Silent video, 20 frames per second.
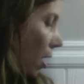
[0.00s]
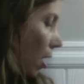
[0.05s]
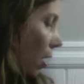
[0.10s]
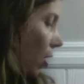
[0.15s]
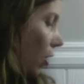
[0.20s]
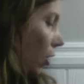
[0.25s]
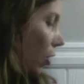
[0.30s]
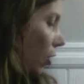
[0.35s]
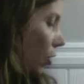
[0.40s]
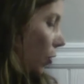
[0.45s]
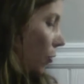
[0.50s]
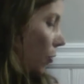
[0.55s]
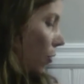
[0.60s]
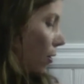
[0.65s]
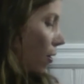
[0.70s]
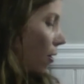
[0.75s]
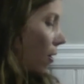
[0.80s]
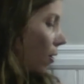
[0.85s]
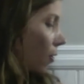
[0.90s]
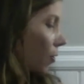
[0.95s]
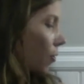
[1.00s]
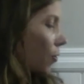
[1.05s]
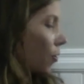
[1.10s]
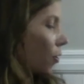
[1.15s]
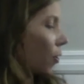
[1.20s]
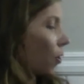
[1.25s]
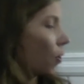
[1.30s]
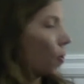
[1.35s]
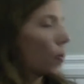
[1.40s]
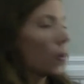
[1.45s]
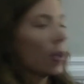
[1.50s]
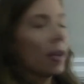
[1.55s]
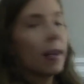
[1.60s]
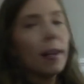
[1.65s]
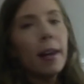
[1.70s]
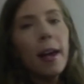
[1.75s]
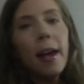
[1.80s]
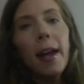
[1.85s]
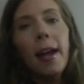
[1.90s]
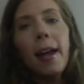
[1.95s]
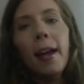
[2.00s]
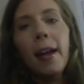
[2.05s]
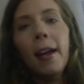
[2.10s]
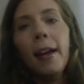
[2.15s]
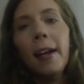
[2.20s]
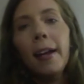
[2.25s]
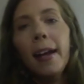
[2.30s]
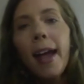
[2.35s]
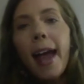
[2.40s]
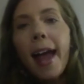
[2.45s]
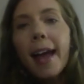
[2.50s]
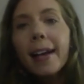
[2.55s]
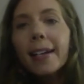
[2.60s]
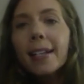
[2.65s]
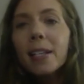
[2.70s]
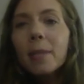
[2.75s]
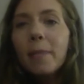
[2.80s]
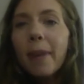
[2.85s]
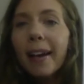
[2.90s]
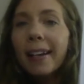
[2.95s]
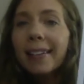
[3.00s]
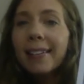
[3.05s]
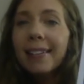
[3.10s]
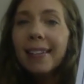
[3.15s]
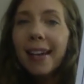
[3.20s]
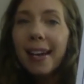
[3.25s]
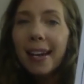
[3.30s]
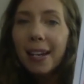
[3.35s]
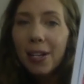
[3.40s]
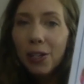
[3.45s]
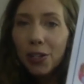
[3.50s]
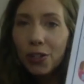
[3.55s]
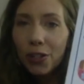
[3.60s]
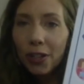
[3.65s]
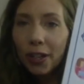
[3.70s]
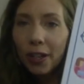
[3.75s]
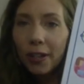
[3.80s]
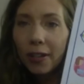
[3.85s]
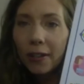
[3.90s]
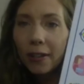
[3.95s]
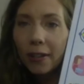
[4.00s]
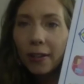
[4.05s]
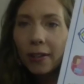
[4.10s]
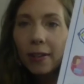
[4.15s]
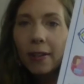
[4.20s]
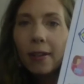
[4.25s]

You will also get a expectation